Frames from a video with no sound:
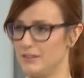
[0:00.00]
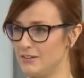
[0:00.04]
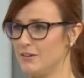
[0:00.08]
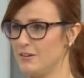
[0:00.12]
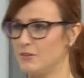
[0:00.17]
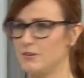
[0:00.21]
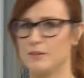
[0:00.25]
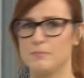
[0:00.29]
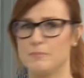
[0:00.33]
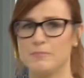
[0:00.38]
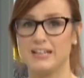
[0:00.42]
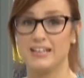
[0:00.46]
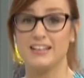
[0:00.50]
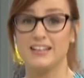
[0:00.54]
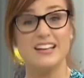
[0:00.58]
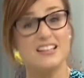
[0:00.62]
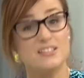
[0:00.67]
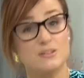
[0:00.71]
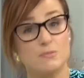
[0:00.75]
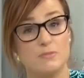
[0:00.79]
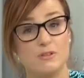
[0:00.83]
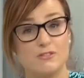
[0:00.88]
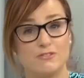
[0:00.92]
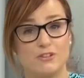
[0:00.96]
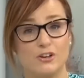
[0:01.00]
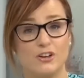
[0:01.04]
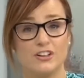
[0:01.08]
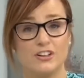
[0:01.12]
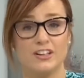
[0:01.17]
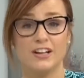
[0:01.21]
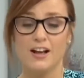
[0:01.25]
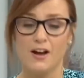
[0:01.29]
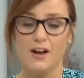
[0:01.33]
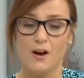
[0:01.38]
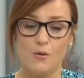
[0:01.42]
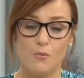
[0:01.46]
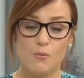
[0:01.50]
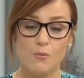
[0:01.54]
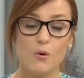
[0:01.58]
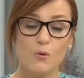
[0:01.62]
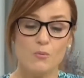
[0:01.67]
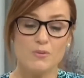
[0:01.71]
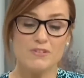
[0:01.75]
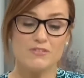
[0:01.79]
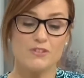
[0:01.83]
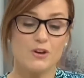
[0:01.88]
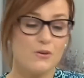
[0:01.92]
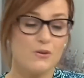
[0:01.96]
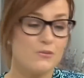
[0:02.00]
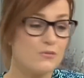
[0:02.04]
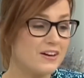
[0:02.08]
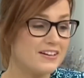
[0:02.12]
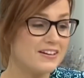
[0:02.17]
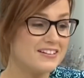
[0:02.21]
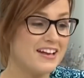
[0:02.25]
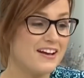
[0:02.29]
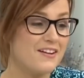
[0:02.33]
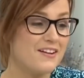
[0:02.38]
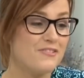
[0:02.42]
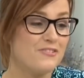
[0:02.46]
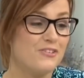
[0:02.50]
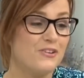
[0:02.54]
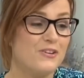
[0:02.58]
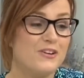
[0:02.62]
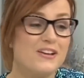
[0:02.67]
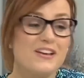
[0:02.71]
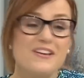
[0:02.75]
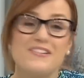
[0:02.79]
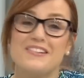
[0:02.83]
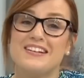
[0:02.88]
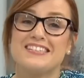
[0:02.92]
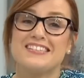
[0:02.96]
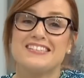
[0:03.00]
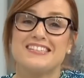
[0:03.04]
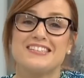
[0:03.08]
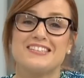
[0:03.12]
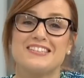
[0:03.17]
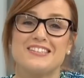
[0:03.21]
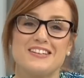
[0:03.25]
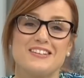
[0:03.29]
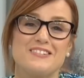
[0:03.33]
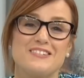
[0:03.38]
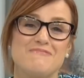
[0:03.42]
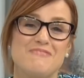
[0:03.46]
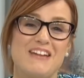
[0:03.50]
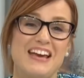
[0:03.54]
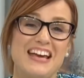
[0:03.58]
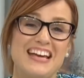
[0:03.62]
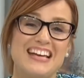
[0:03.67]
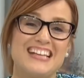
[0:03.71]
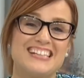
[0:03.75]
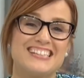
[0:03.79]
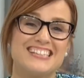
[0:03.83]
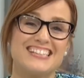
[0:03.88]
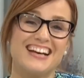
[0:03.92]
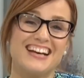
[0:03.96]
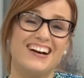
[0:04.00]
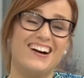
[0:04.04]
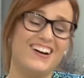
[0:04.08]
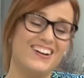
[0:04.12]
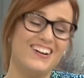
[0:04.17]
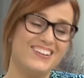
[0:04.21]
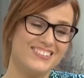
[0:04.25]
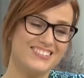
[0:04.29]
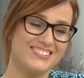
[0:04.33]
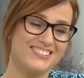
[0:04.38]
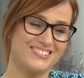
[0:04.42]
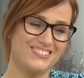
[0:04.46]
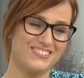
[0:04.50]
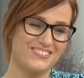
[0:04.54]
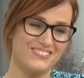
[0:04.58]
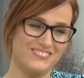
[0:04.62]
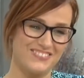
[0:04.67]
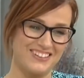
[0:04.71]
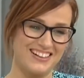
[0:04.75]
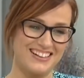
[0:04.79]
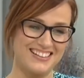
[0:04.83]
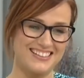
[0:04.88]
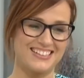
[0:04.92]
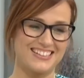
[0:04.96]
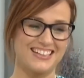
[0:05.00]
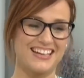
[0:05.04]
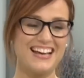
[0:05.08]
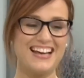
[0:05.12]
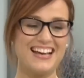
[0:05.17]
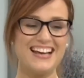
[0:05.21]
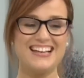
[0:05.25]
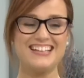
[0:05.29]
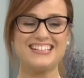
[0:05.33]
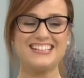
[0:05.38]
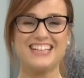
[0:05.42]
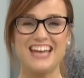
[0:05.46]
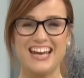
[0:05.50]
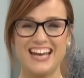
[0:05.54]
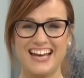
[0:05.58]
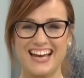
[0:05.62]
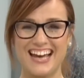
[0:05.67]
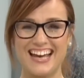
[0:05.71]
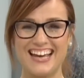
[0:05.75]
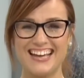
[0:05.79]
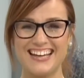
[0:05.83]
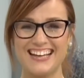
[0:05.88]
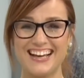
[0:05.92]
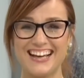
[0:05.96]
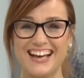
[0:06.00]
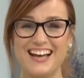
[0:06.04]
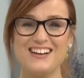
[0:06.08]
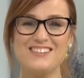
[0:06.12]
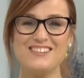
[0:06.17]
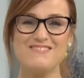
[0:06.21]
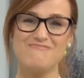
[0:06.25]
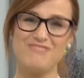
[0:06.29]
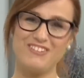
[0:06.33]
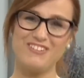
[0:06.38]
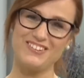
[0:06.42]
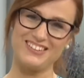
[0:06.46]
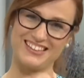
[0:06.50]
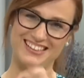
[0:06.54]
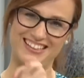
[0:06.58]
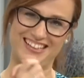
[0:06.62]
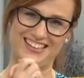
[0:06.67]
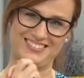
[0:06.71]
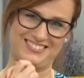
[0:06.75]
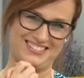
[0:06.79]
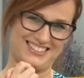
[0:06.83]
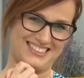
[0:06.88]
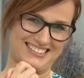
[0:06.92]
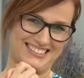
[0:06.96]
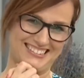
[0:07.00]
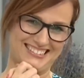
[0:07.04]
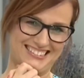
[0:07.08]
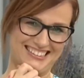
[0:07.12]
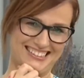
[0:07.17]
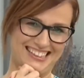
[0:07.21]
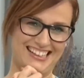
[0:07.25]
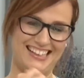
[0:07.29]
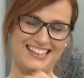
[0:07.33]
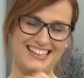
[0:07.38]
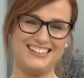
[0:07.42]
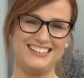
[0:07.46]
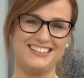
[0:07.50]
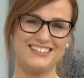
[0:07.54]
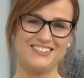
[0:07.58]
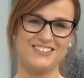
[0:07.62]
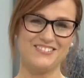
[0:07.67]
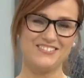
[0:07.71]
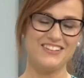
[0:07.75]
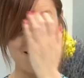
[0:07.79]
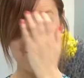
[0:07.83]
but you know what I mean. Let's move on. What we've got right now for you is the 2-piece ultra-rich shea body lotion. And